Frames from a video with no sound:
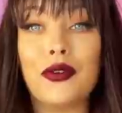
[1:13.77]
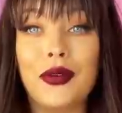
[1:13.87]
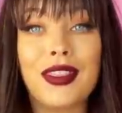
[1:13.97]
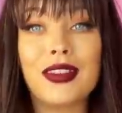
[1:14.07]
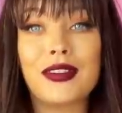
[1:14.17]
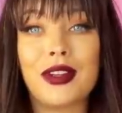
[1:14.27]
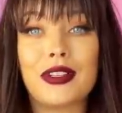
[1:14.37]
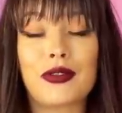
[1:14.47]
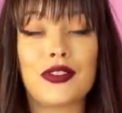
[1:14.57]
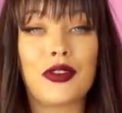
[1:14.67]
with this
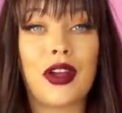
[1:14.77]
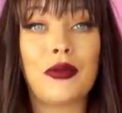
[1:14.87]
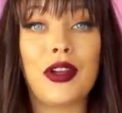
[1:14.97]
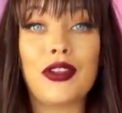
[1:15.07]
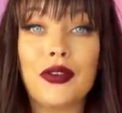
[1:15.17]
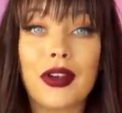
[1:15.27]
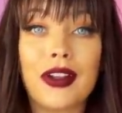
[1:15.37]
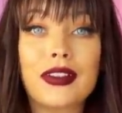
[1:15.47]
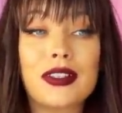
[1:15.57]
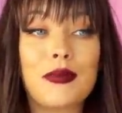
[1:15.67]
Venus retrograde, what you can
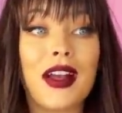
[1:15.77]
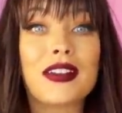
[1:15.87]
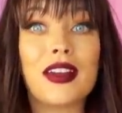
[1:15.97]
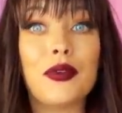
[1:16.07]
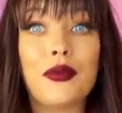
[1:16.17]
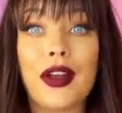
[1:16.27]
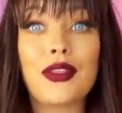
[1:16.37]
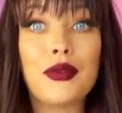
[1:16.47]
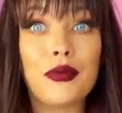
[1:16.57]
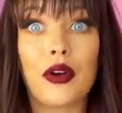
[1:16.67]
expect, and what
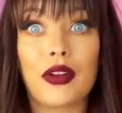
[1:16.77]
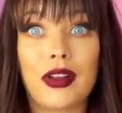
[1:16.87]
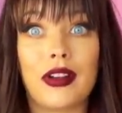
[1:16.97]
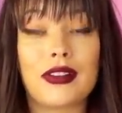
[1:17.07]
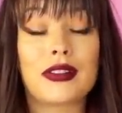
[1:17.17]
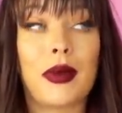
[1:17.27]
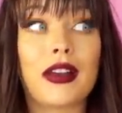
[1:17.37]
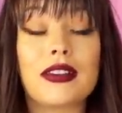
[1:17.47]
the world can expect.